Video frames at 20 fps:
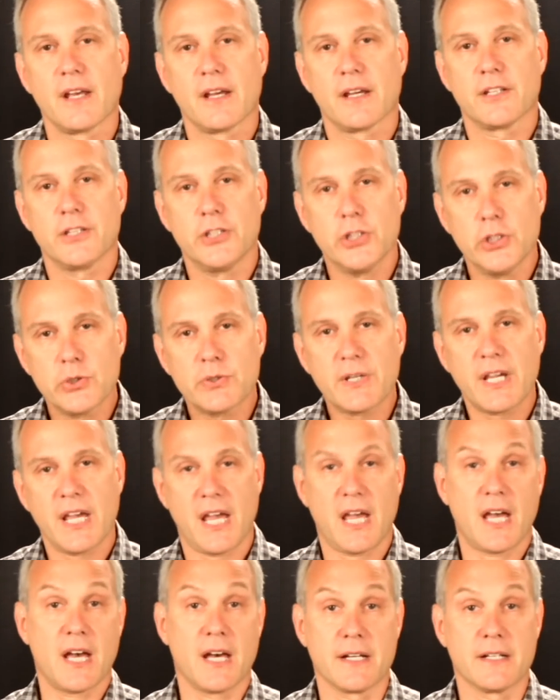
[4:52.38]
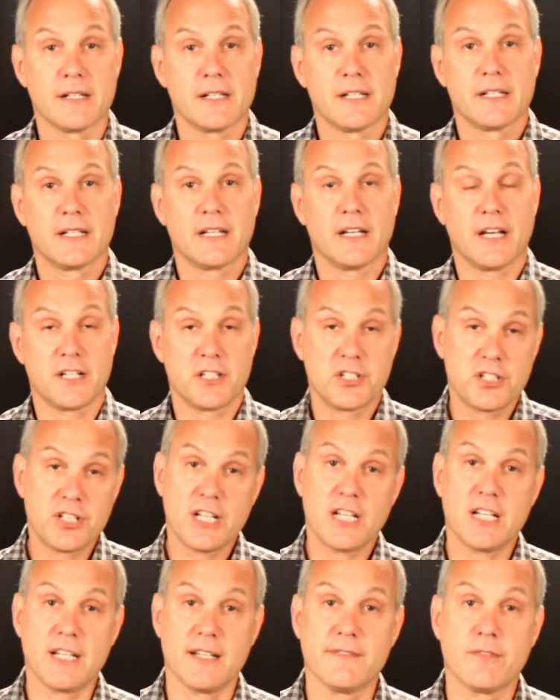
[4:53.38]
you can
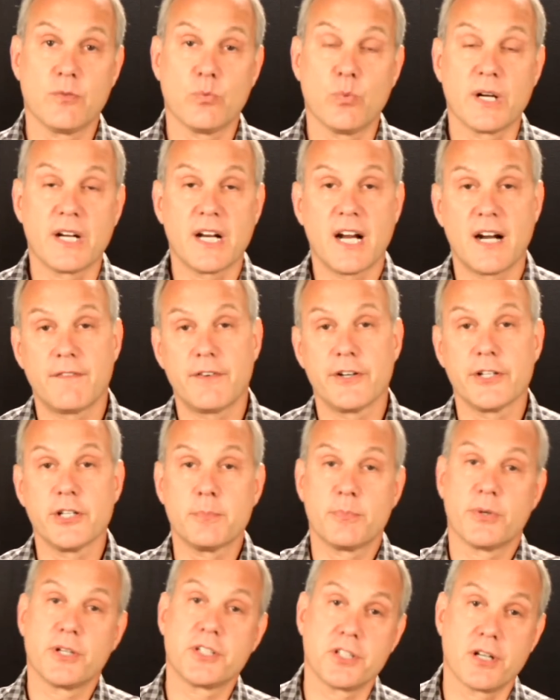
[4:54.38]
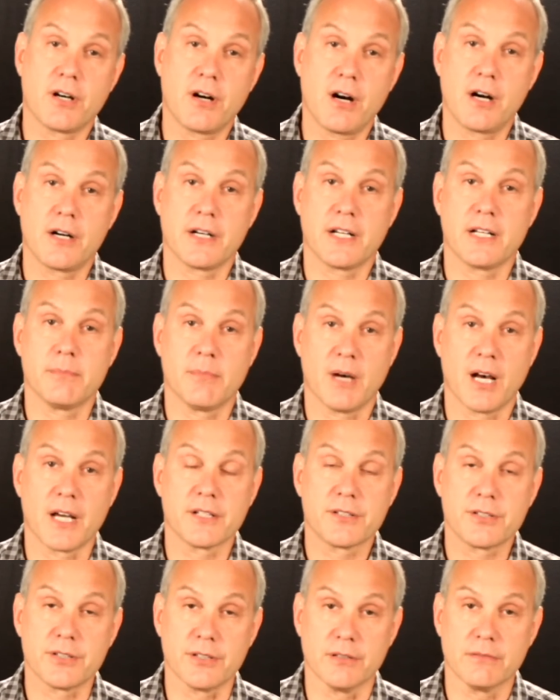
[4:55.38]
achieve whatever you put your heart and
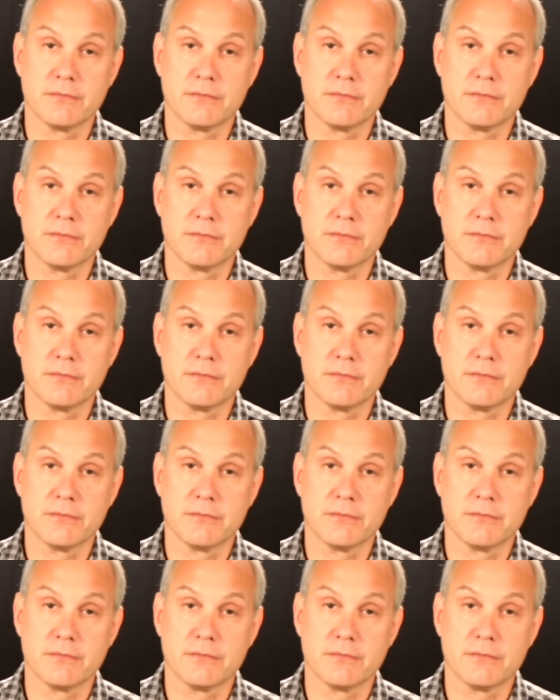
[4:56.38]
mind to.